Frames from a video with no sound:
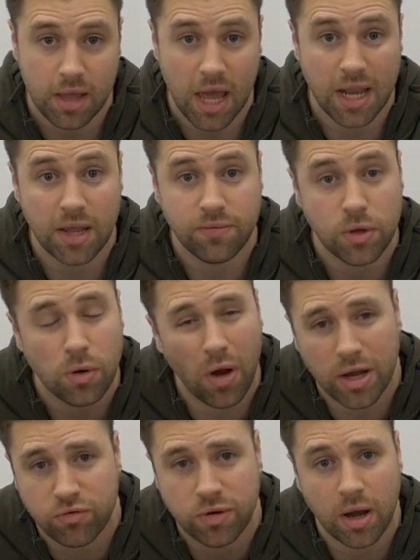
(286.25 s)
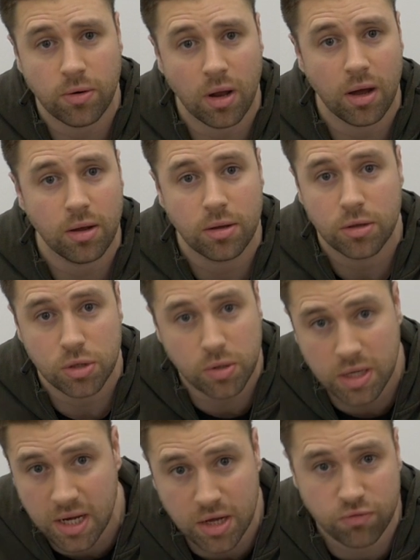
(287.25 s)
And if you like granola, you
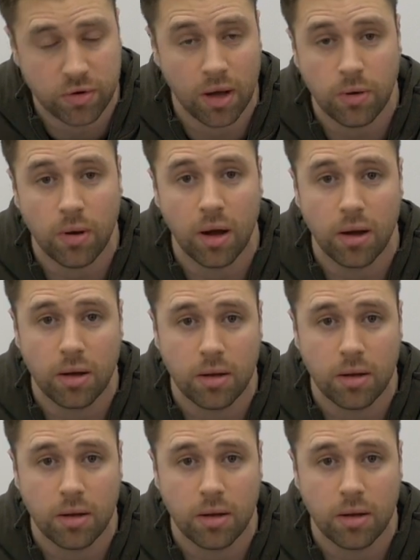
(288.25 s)
can eat granola.